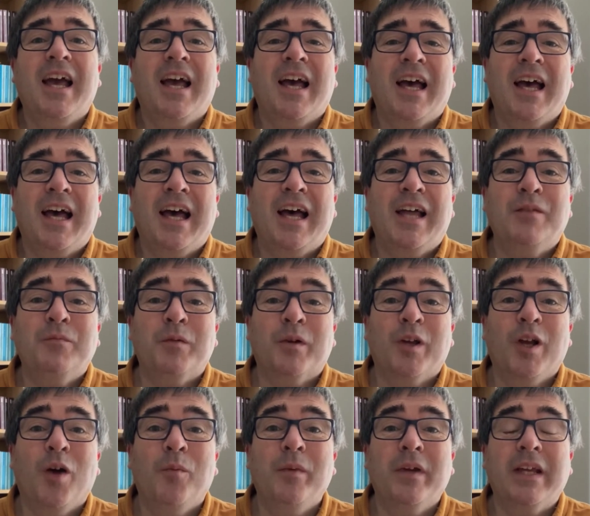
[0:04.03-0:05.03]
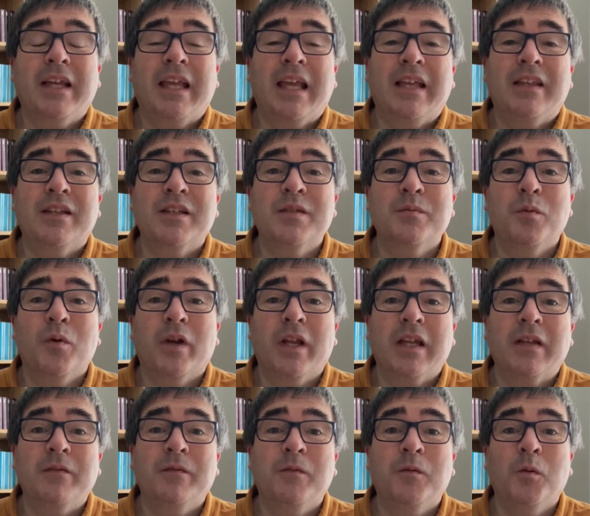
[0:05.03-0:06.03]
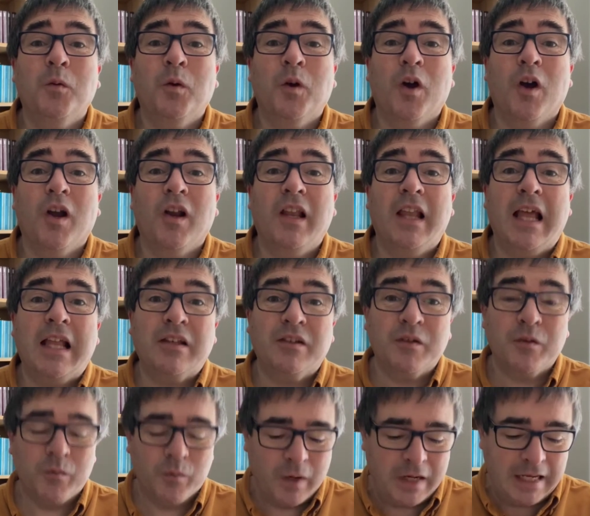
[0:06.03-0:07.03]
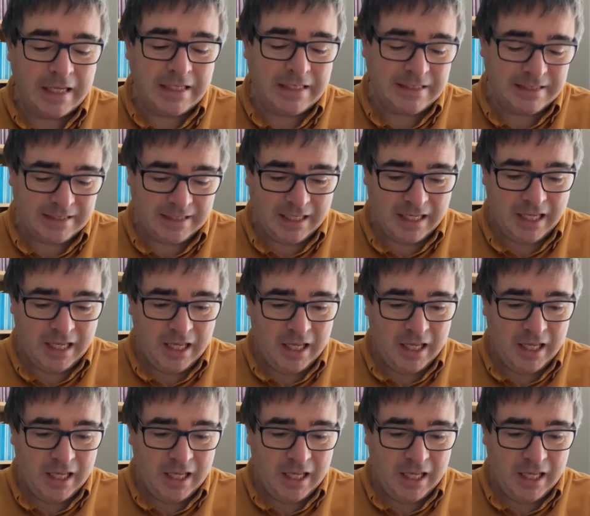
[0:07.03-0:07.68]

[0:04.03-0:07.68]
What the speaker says: and we're coming again this morning for our Lent readings.